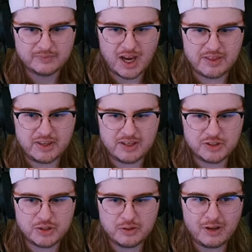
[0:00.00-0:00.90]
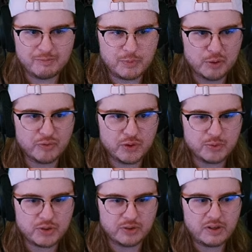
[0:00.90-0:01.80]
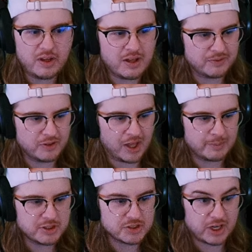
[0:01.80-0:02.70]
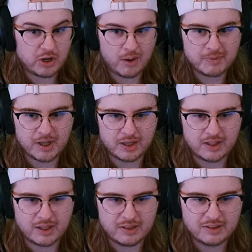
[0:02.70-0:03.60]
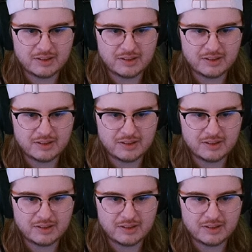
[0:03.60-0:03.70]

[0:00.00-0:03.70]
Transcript: I think it is good enough both for utility and for damage, because I know I'm gonna get hit.